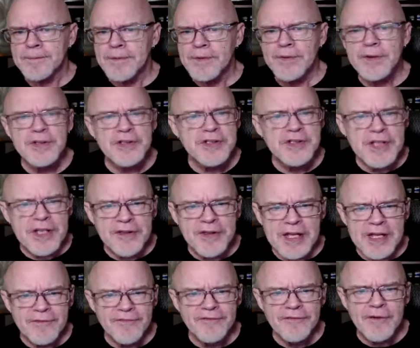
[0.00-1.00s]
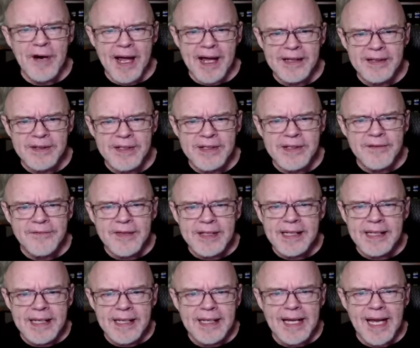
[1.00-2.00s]
The Sithi friends of the
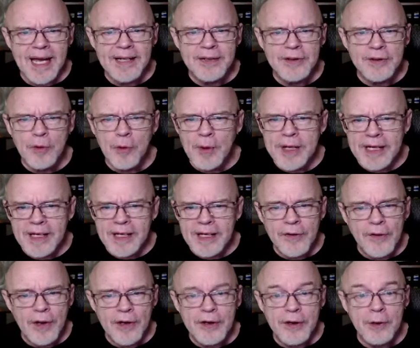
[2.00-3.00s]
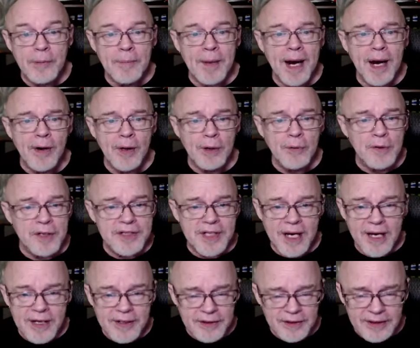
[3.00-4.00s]
king and queen thought her power was
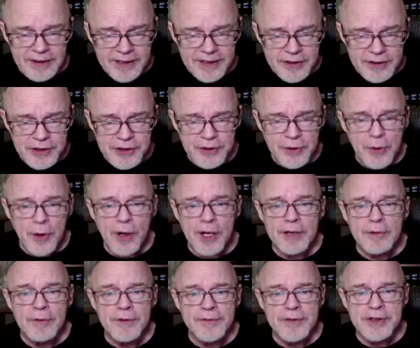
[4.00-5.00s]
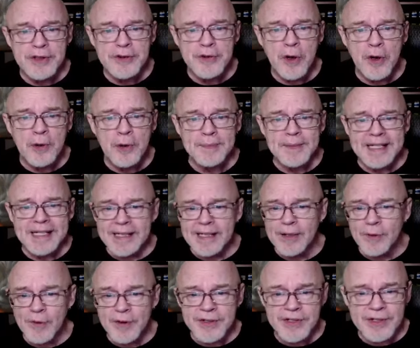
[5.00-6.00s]
utterly destroyed when the Storm
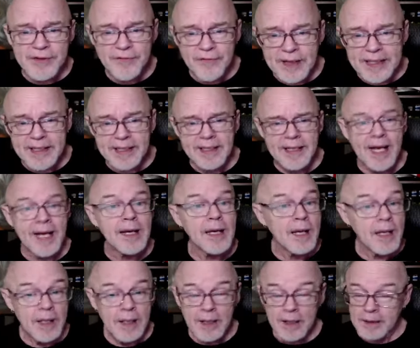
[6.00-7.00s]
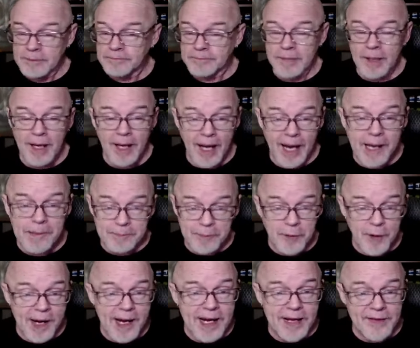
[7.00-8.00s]
King was defeated, and I
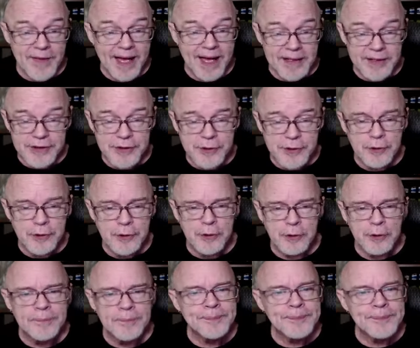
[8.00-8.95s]
pray that is true.